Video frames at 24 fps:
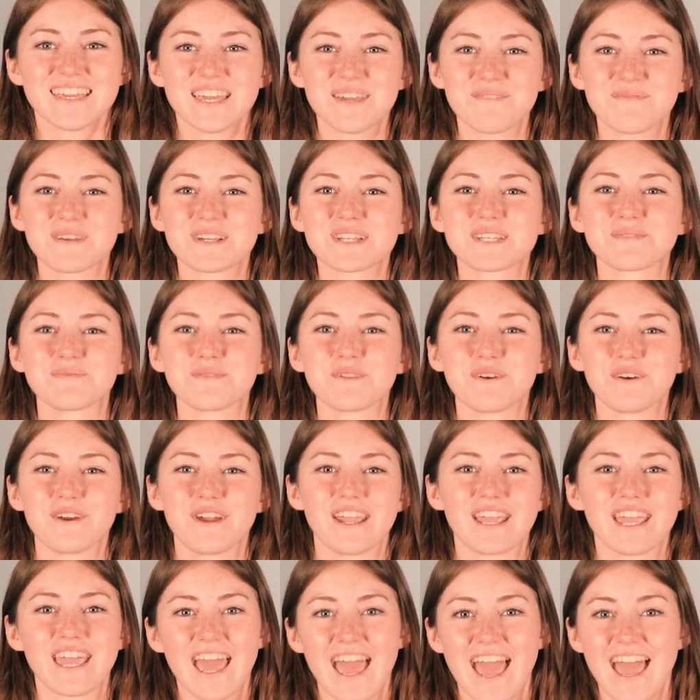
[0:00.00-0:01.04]
Keep
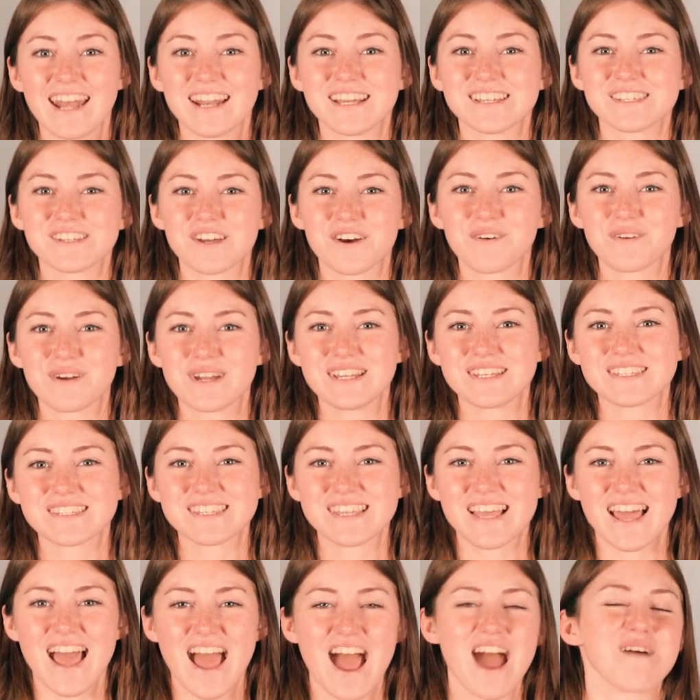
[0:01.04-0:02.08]
exploring, and as
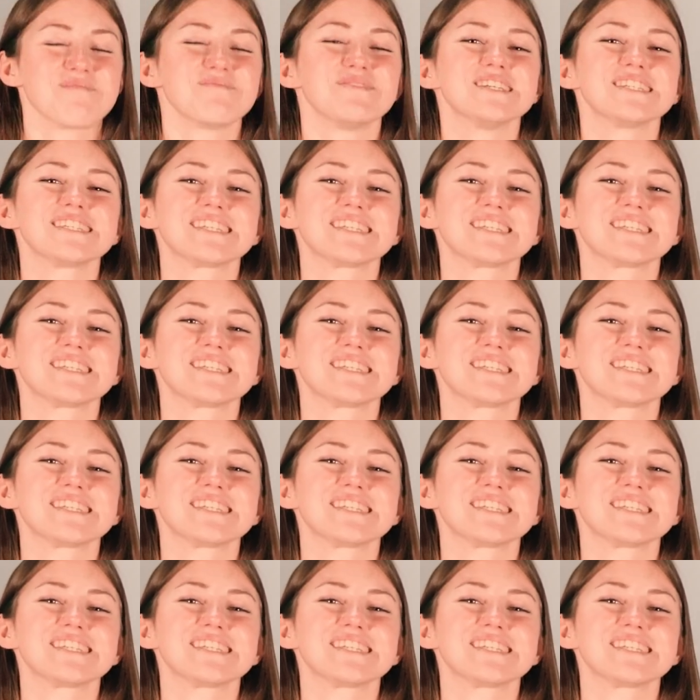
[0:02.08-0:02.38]
always, happy